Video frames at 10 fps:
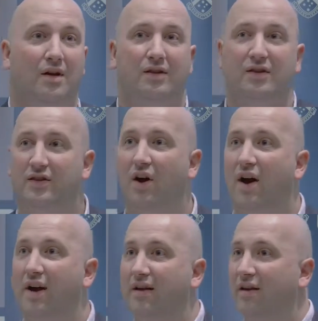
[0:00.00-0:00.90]

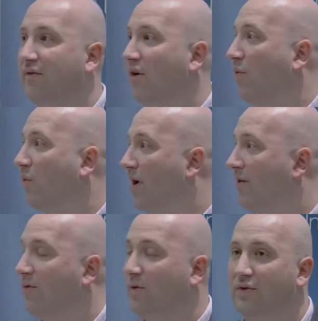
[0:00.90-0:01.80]
site, you've got
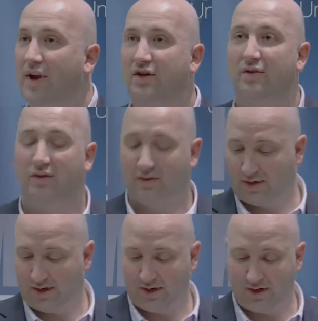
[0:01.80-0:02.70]
wonderful national
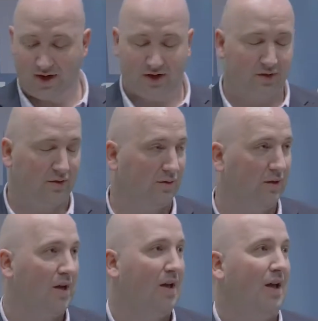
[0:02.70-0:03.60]
and international
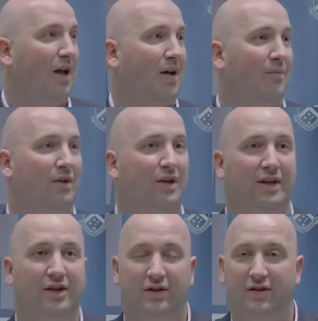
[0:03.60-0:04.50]

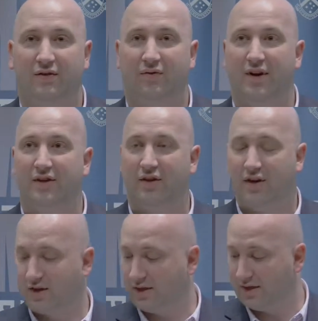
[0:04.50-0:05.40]
clinicians and
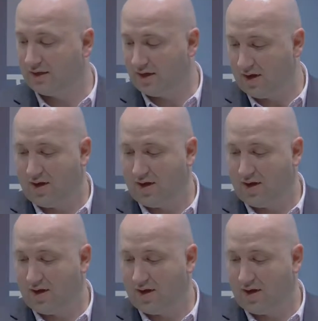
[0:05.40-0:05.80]
researchers,